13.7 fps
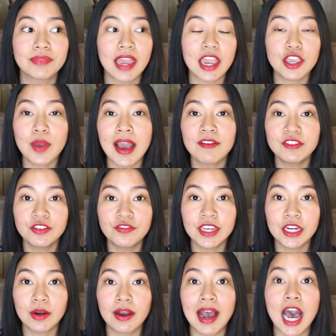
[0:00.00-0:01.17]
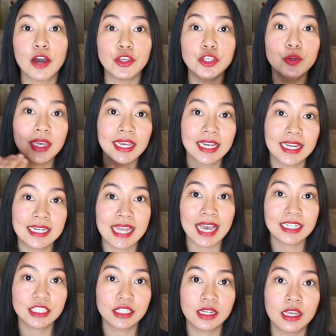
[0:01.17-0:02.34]
and you have to figure out how you can
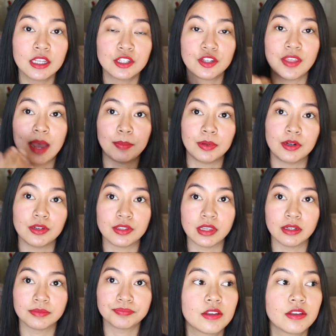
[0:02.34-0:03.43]
connect to that person.